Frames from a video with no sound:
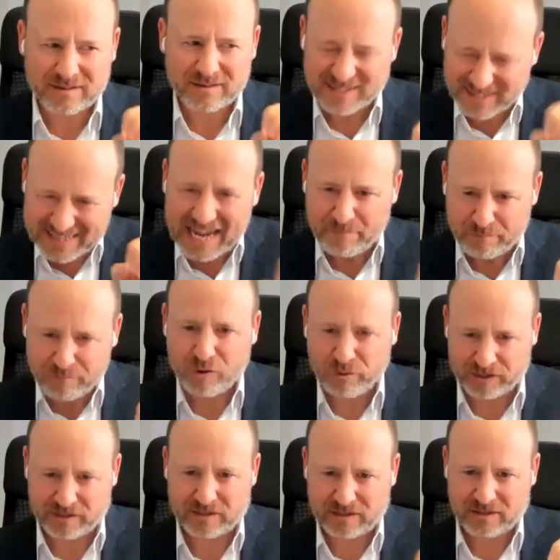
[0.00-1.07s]
Does that
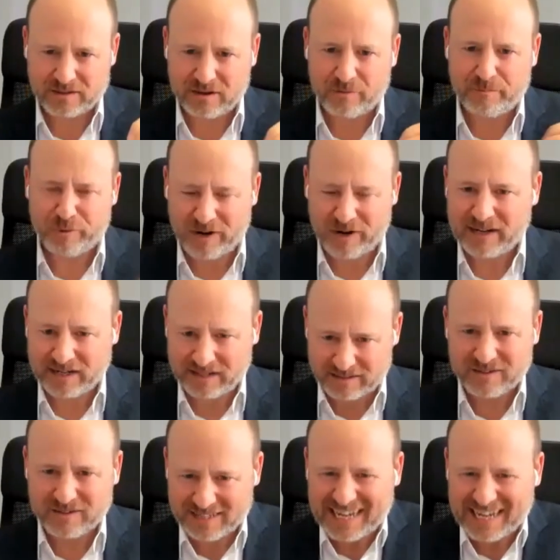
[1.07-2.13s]
modus operandi,
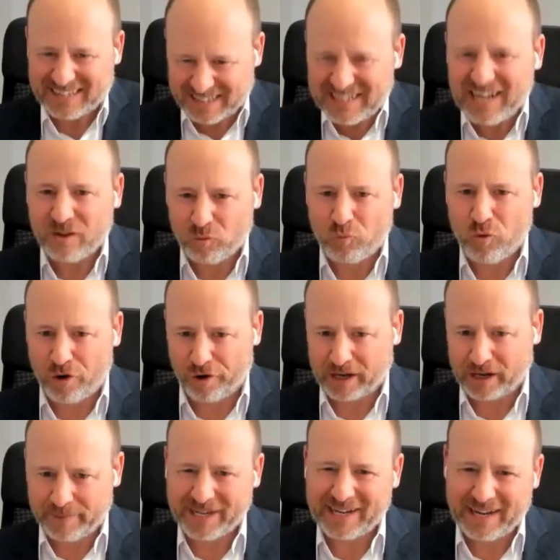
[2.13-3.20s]
does that still
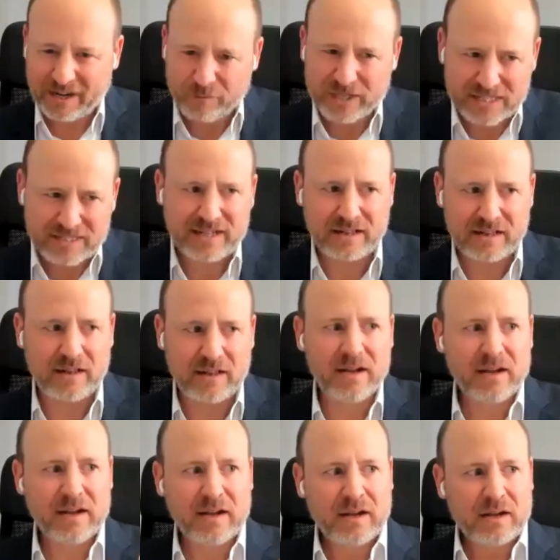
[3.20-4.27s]
work? I mean, can we still
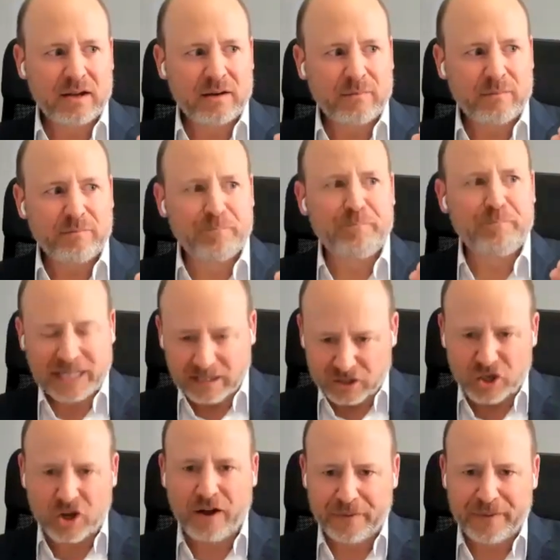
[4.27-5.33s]

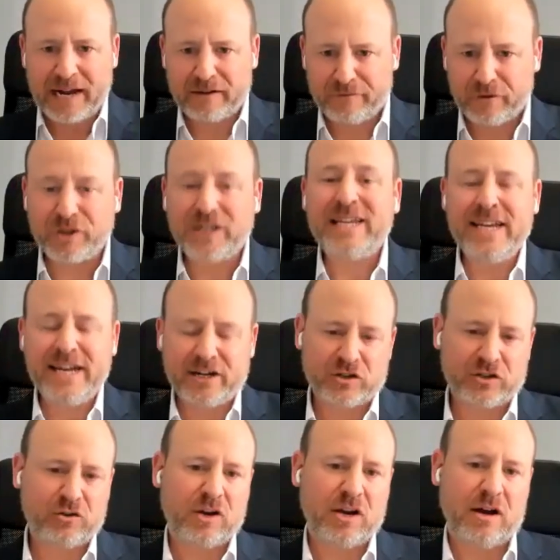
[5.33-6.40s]
build on that for the years
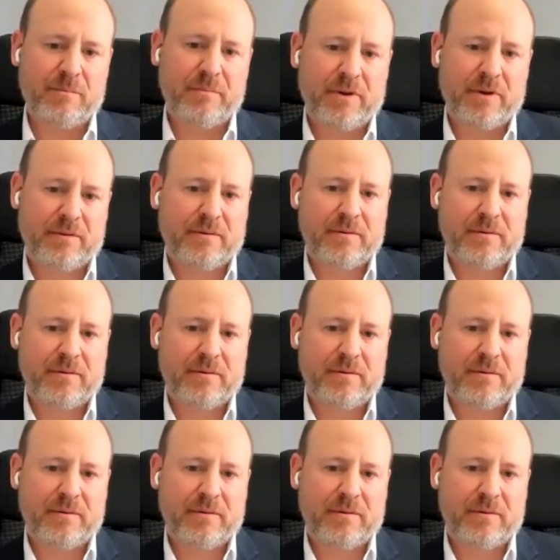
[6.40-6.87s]
to come?